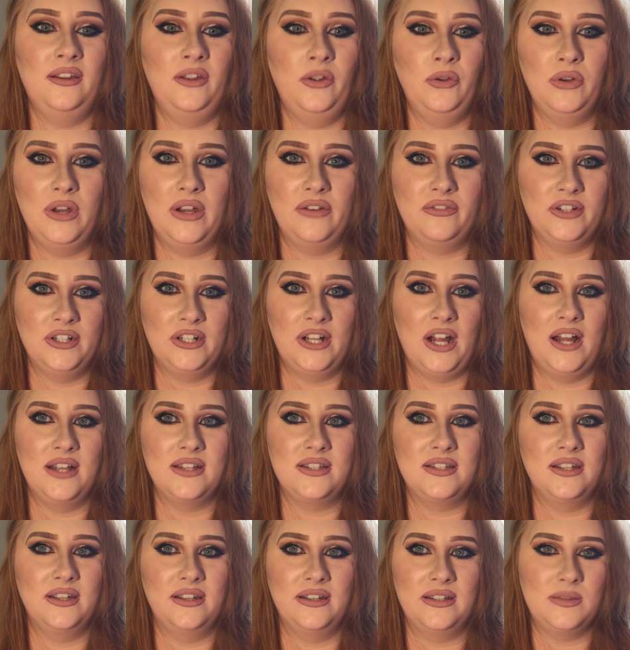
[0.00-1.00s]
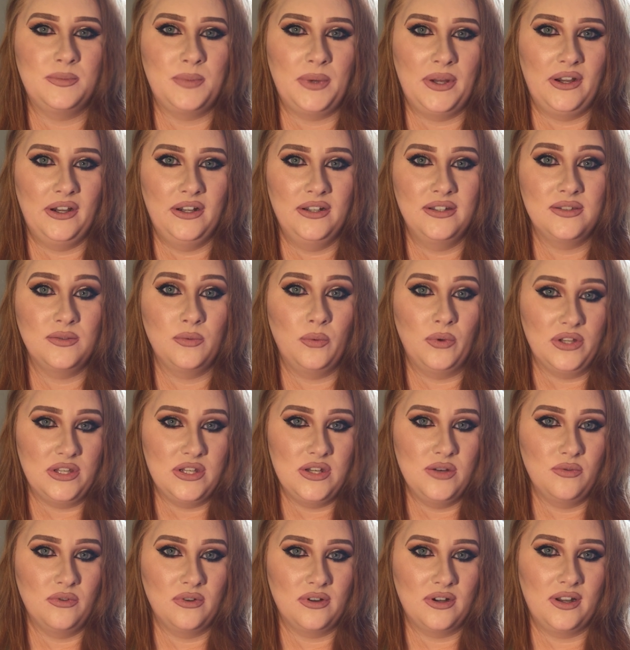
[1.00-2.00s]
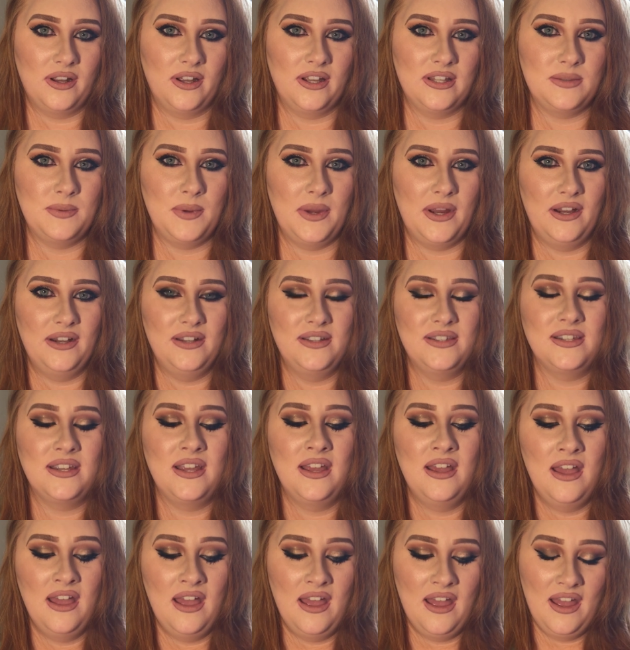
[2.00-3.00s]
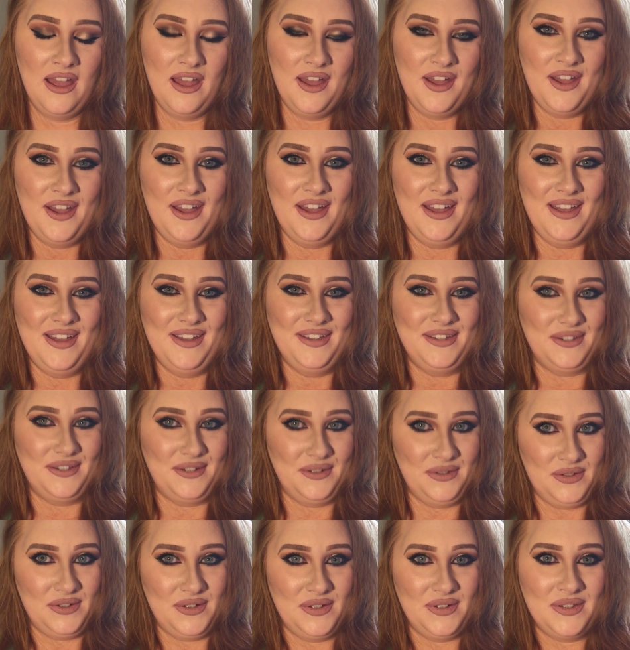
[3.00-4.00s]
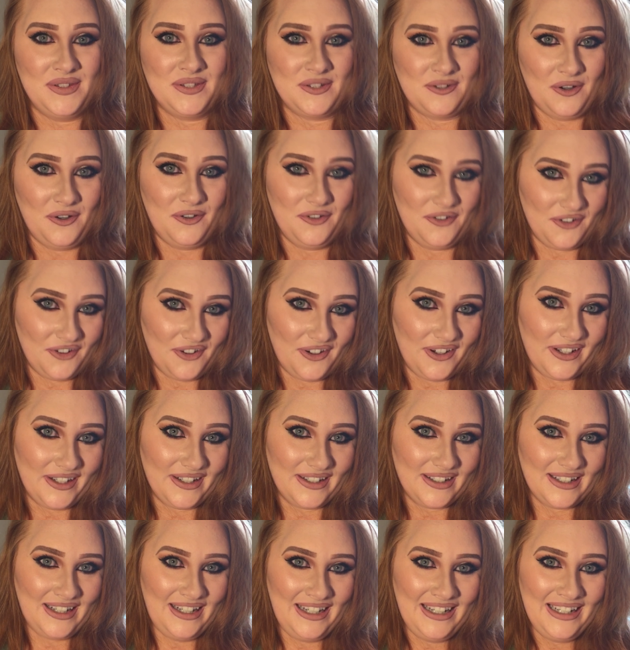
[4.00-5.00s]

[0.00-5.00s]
you never got to experience what you want to experience. So just go for it.